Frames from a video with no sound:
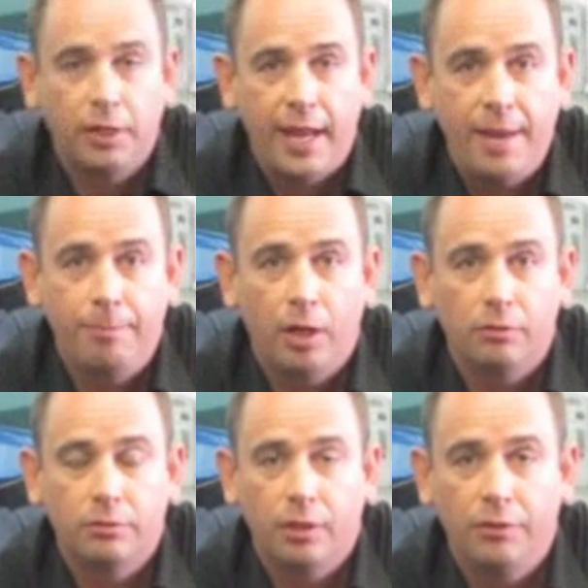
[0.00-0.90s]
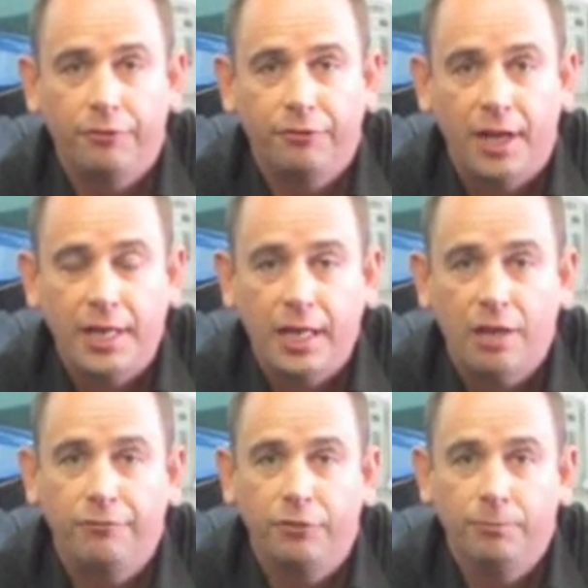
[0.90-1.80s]
cam bolt on the front
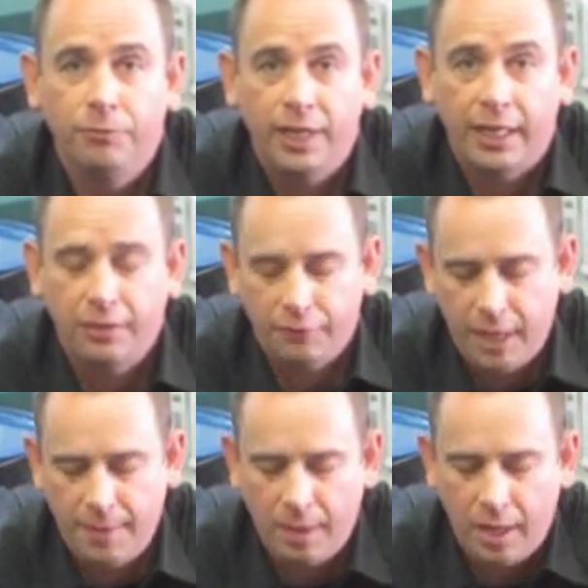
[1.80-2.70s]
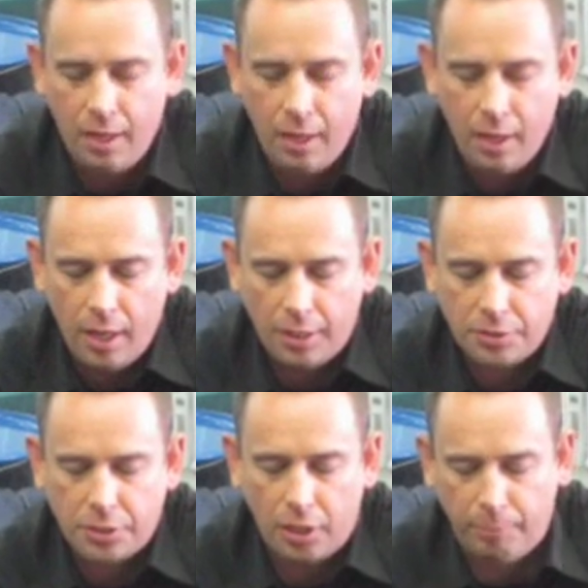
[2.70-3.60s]
here for the negative camber and a
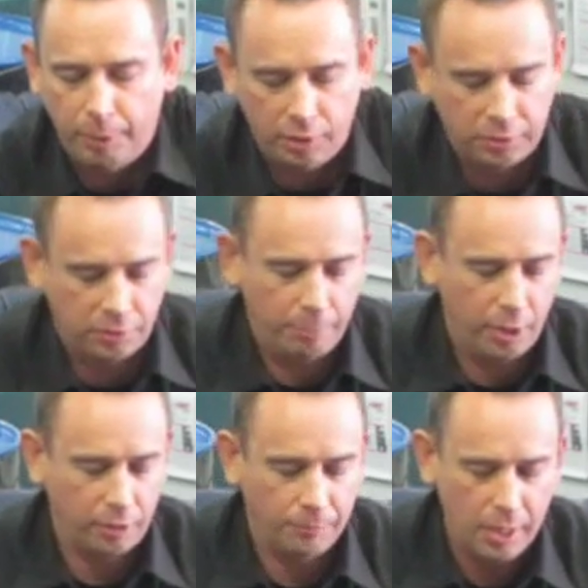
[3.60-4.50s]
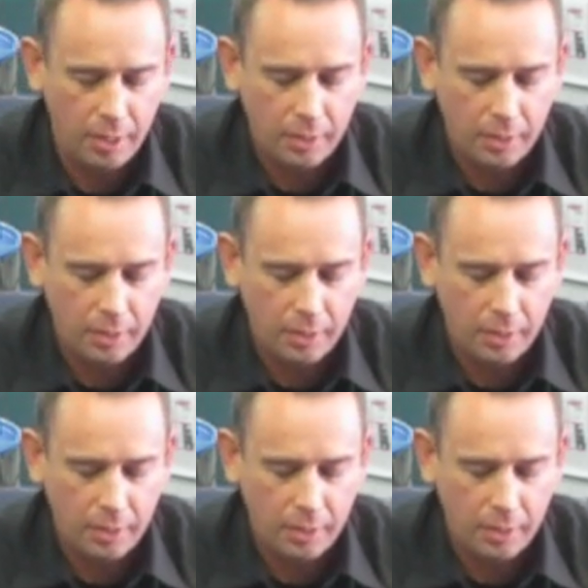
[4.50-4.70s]
solid bolt at the bottom.